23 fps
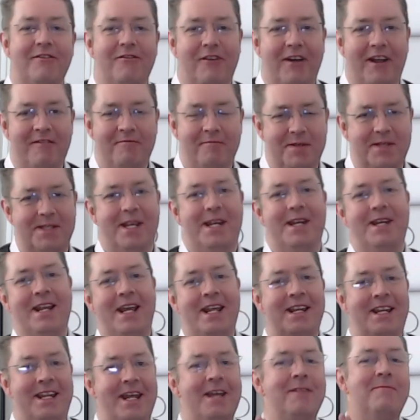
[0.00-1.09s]

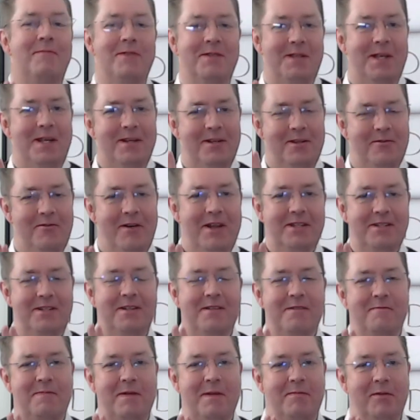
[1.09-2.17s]
98% of the rest of
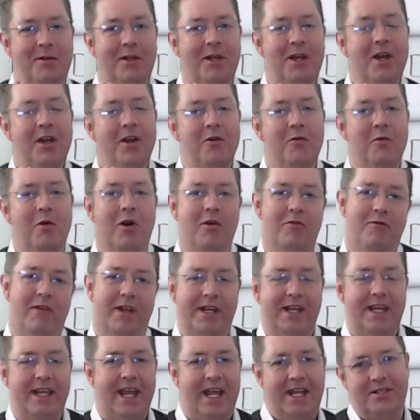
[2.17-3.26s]
the people who aren't
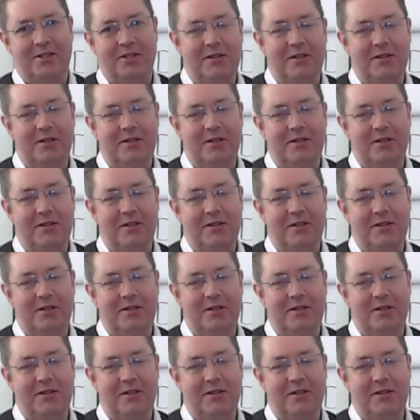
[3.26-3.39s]
ready yet.